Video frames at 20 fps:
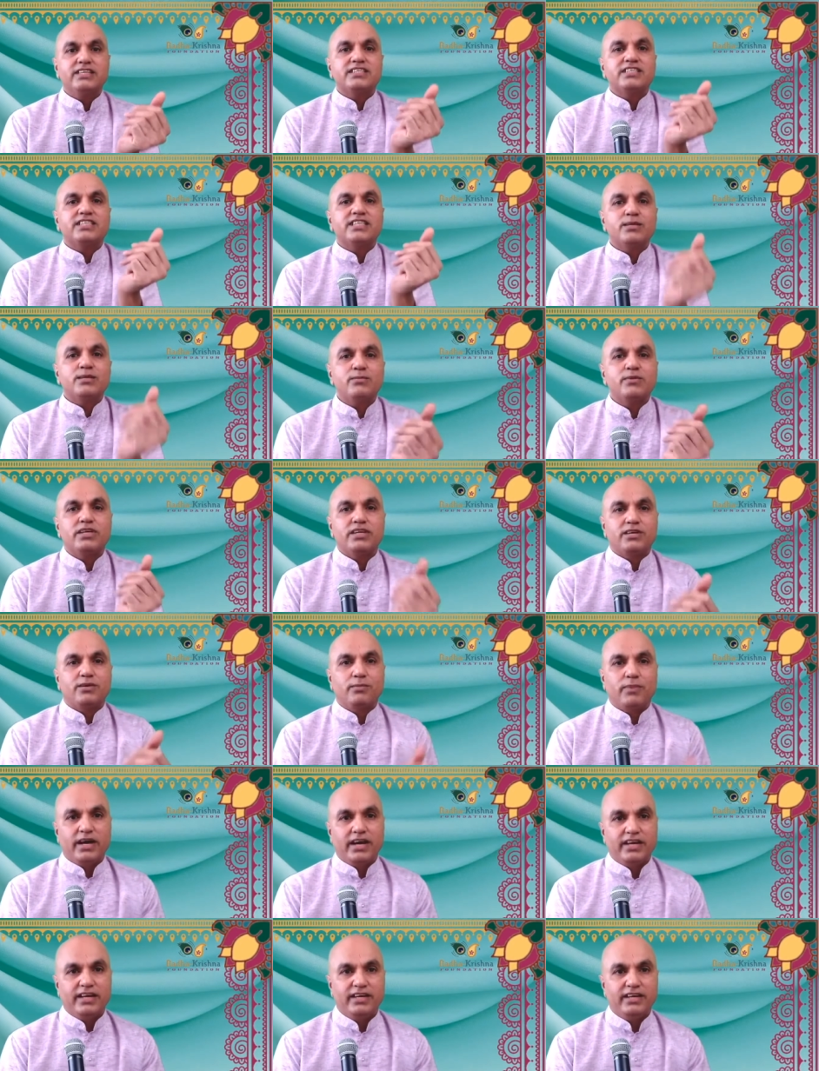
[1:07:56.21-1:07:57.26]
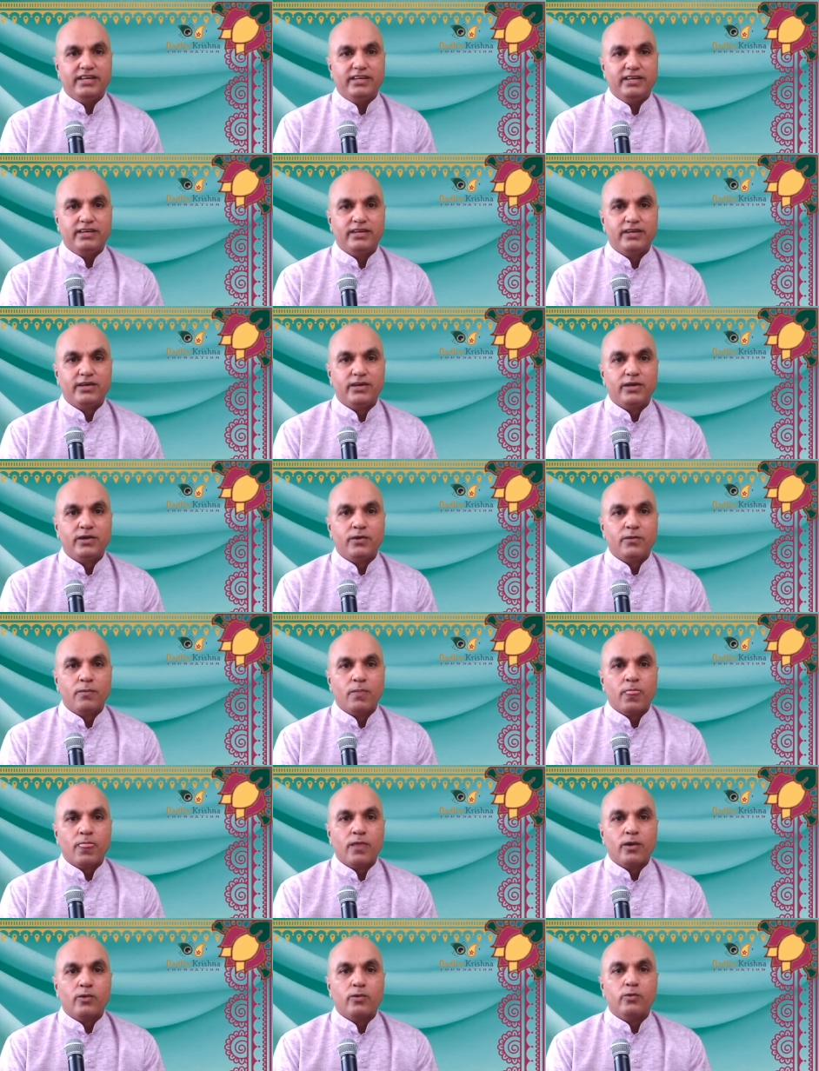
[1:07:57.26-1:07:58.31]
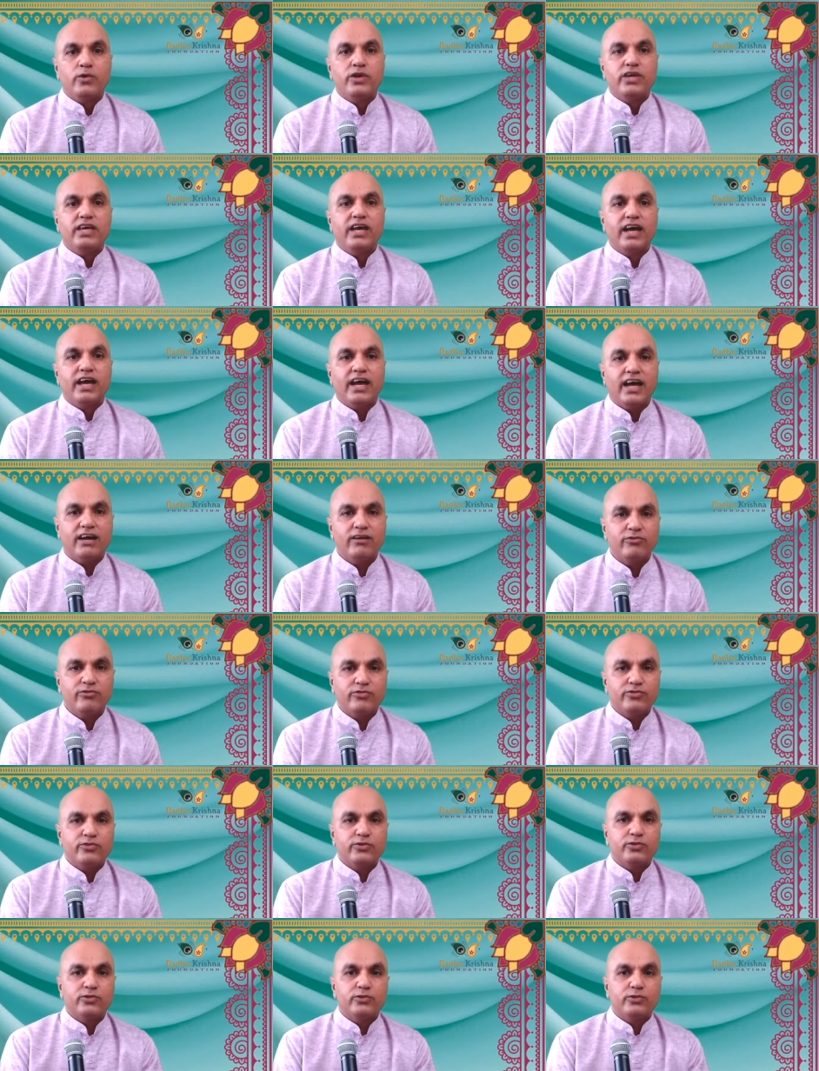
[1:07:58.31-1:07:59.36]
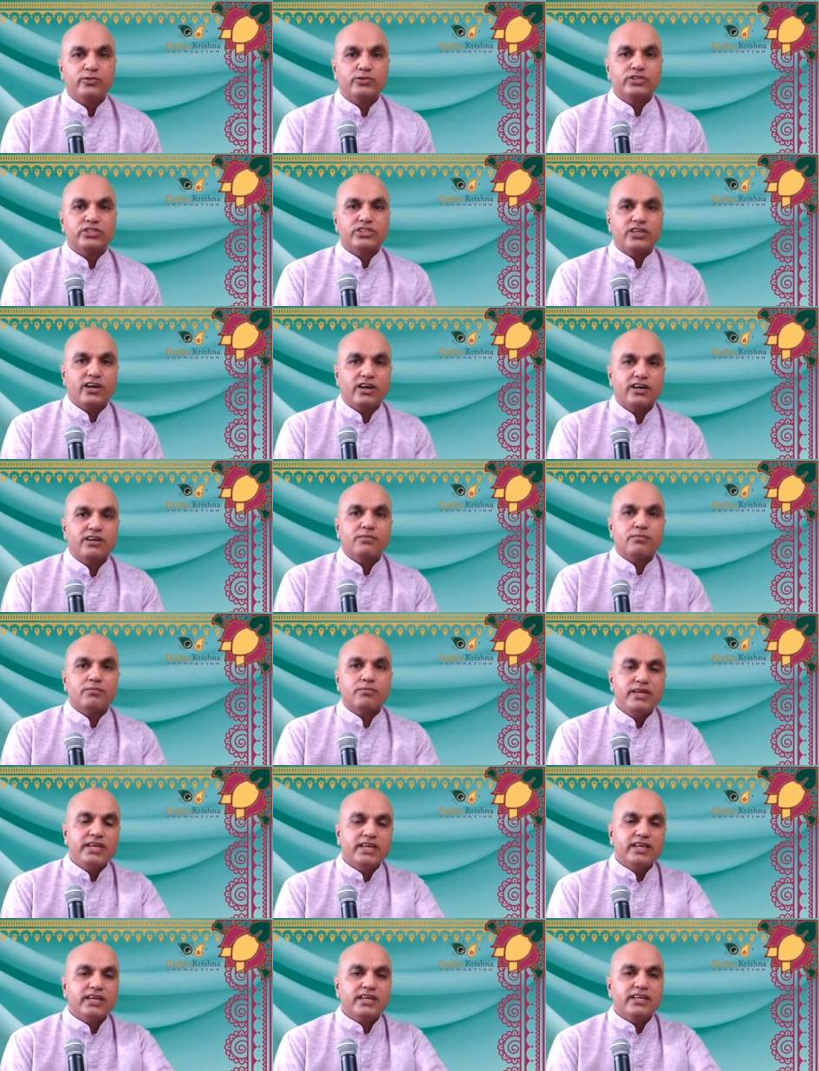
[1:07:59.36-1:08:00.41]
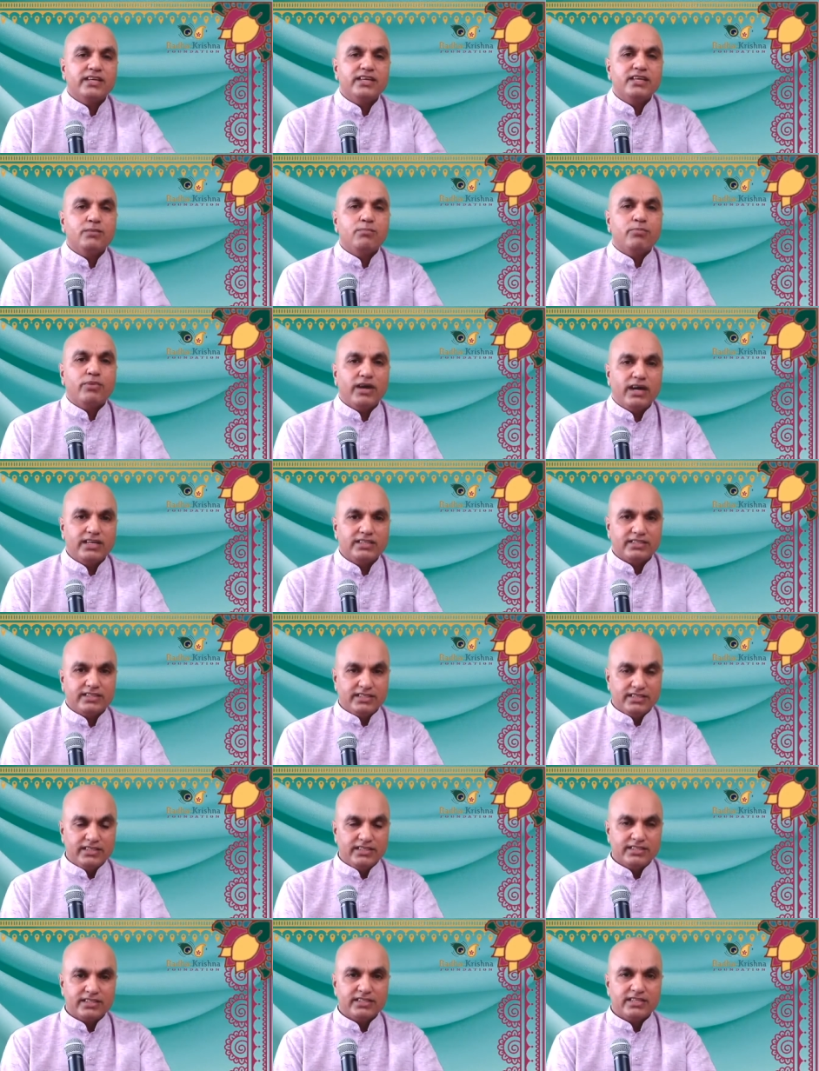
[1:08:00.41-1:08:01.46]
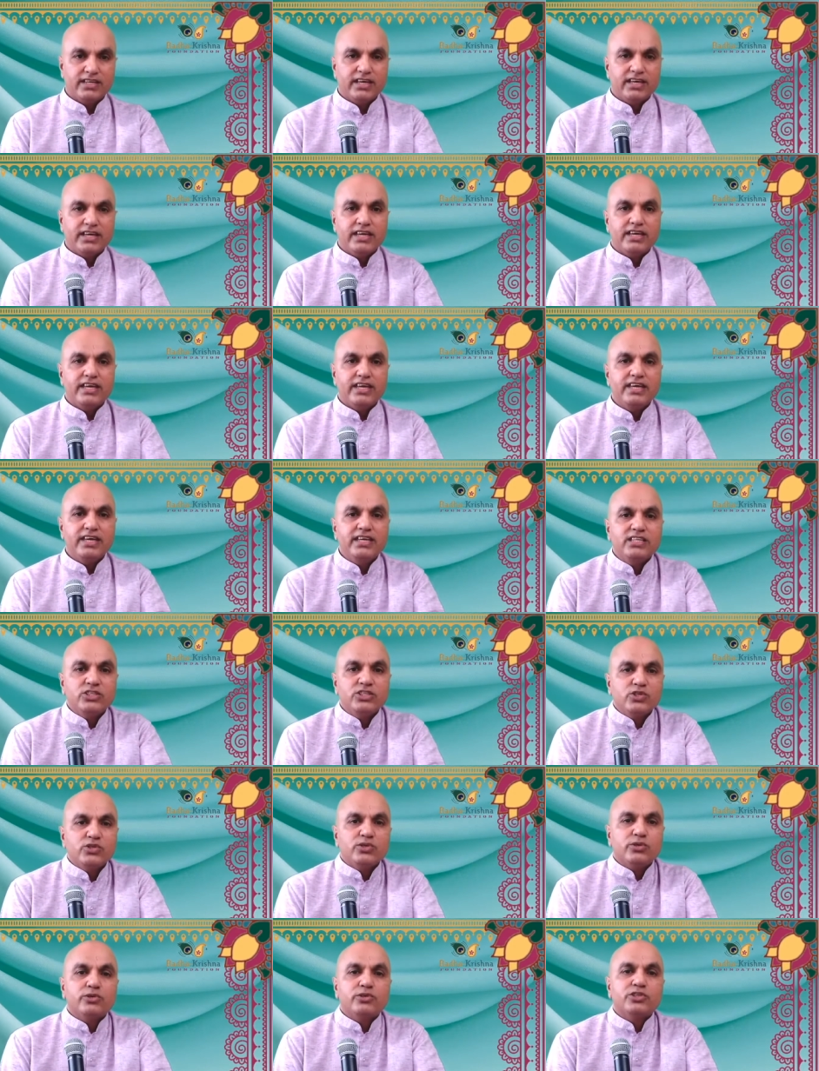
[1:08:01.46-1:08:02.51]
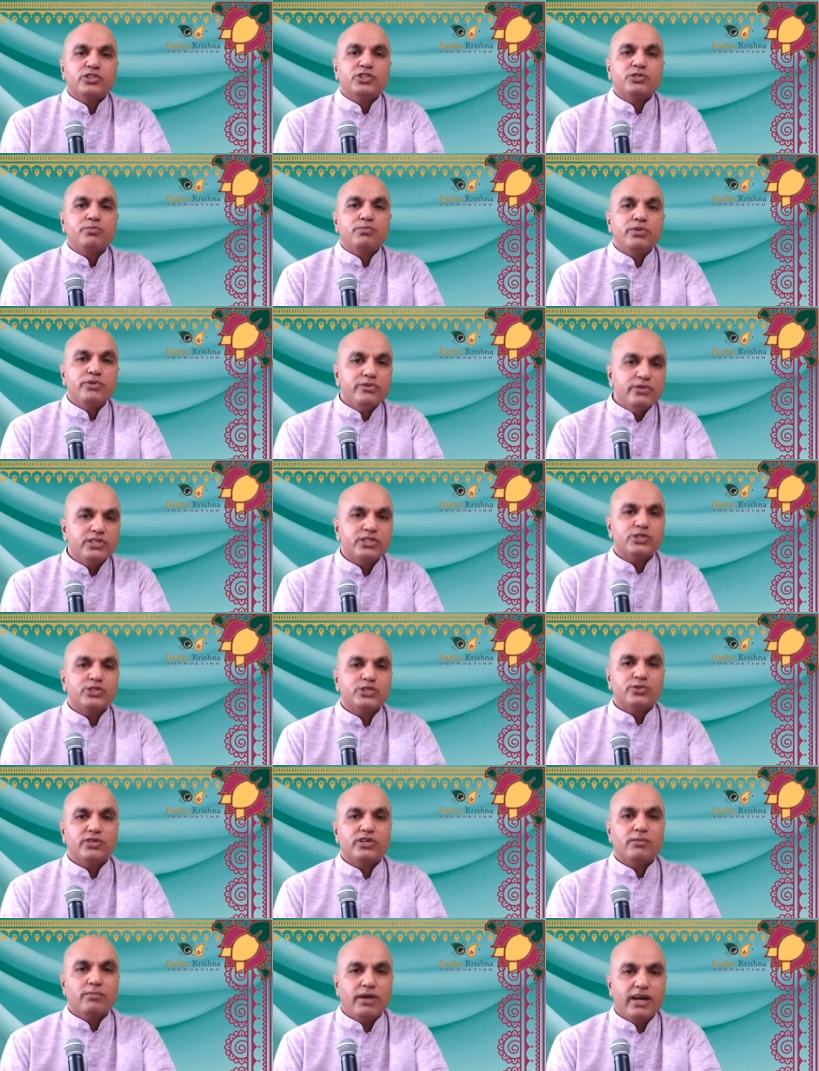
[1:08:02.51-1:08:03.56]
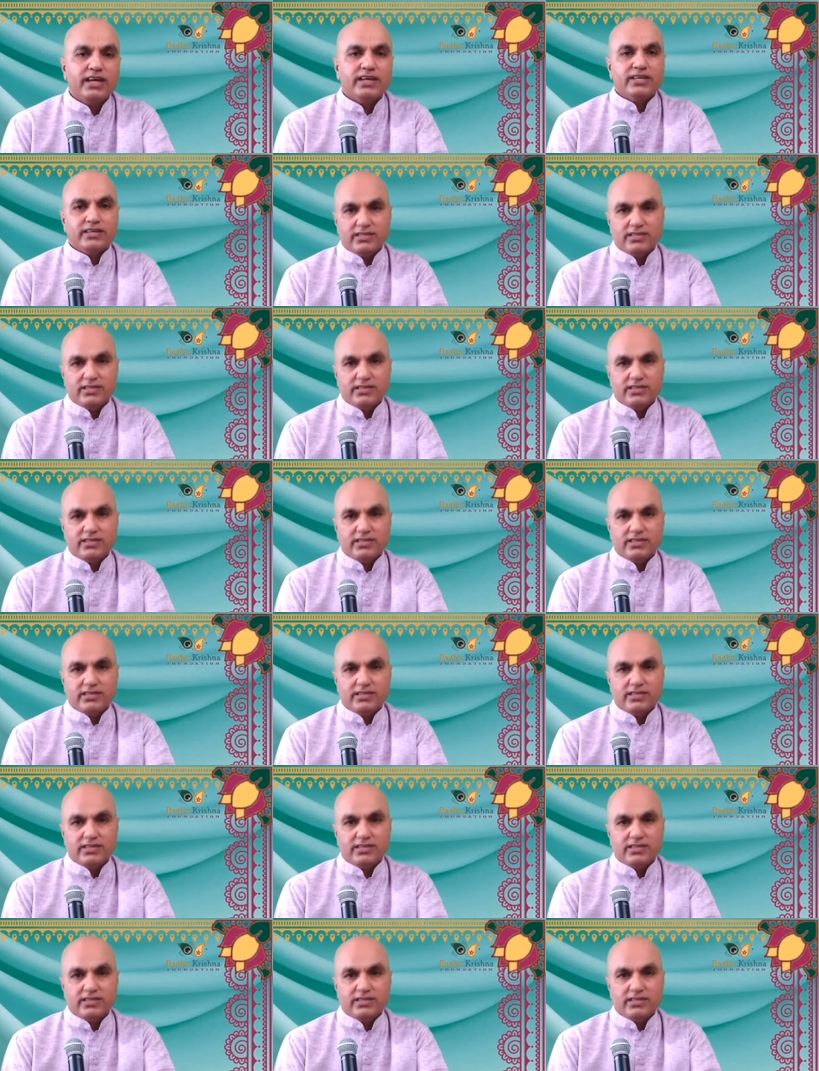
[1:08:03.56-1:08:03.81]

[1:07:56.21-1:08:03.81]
In a similar manner, we have to start making deposits into our spiritual